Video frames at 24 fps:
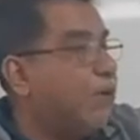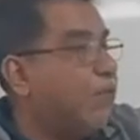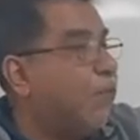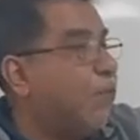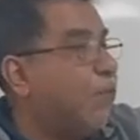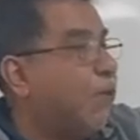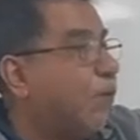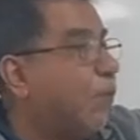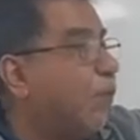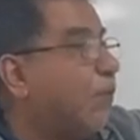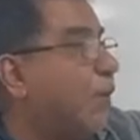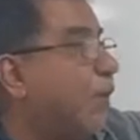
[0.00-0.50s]

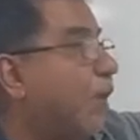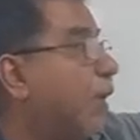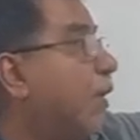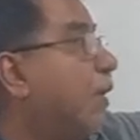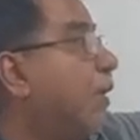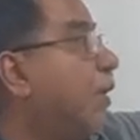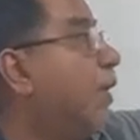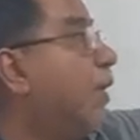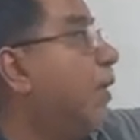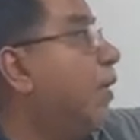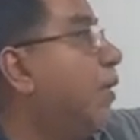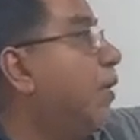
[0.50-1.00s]
formula
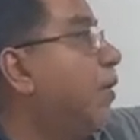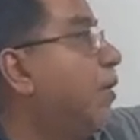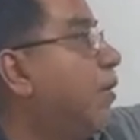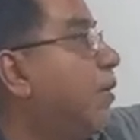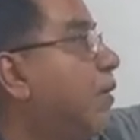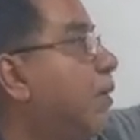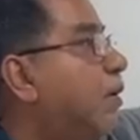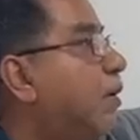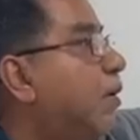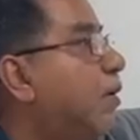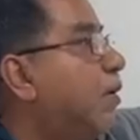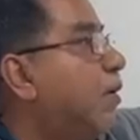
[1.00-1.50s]

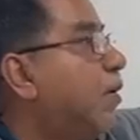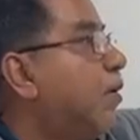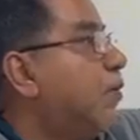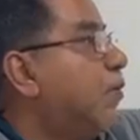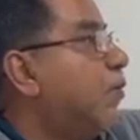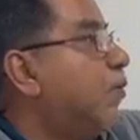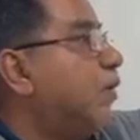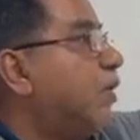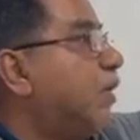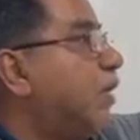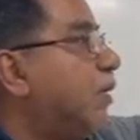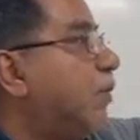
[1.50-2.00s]

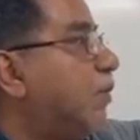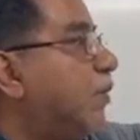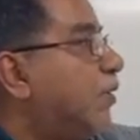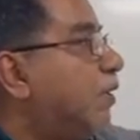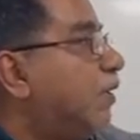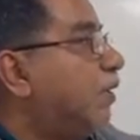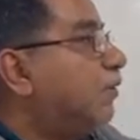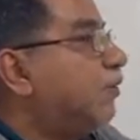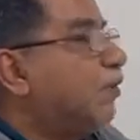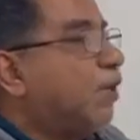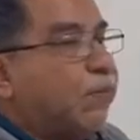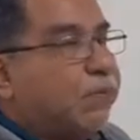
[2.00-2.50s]
will give you the
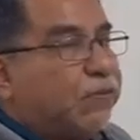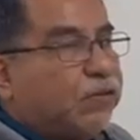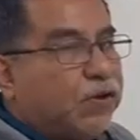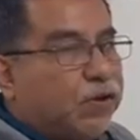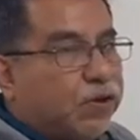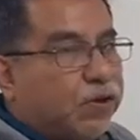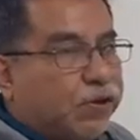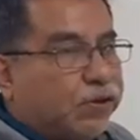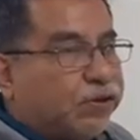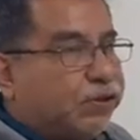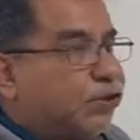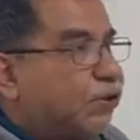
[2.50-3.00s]
same
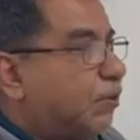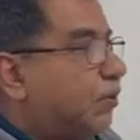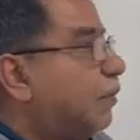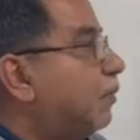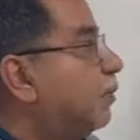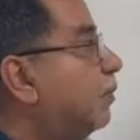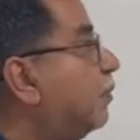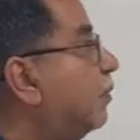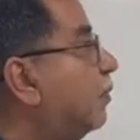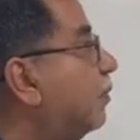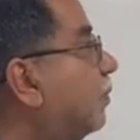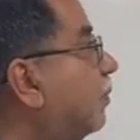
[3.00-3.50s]
solution.
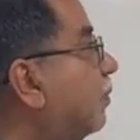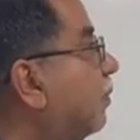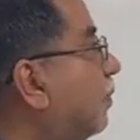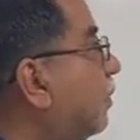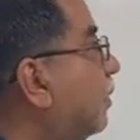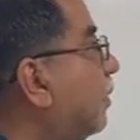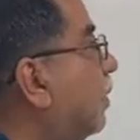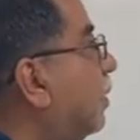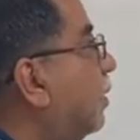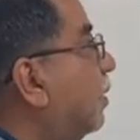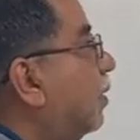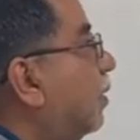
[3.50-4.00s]

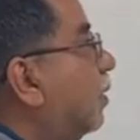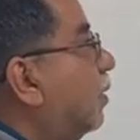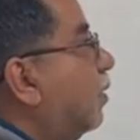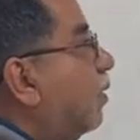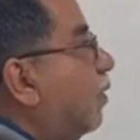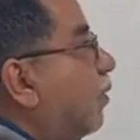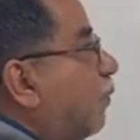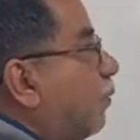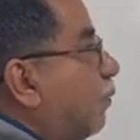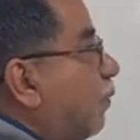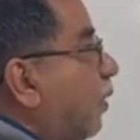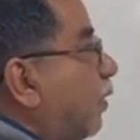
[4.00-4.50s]

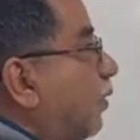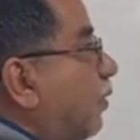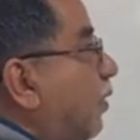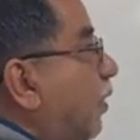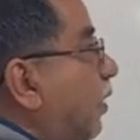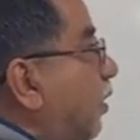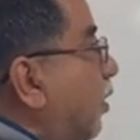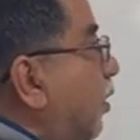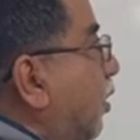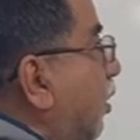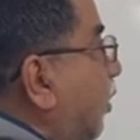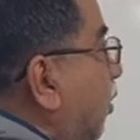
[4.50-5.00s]
First
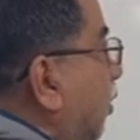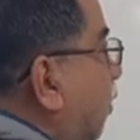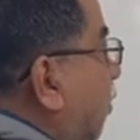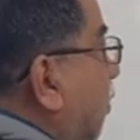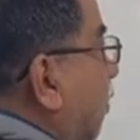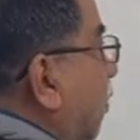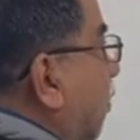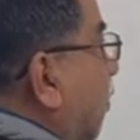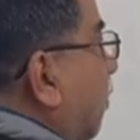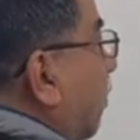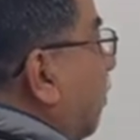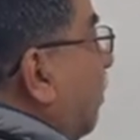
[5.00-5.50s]
thing you need to
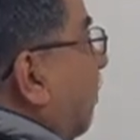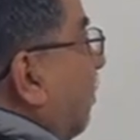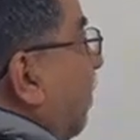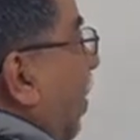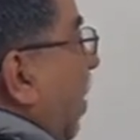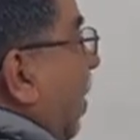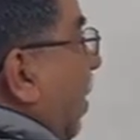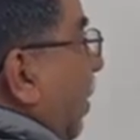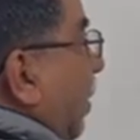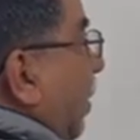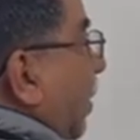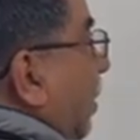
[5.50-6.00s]
do,
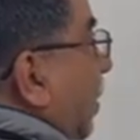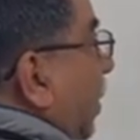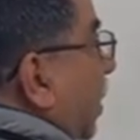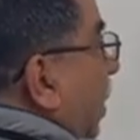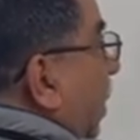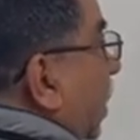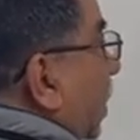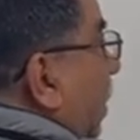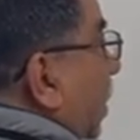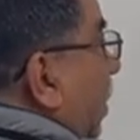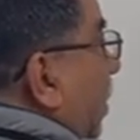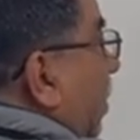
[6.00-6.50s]
find
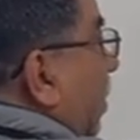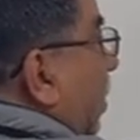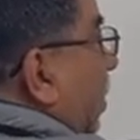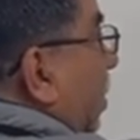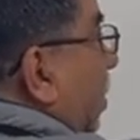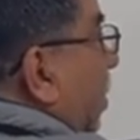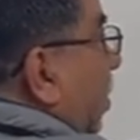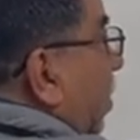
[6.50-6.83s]
A,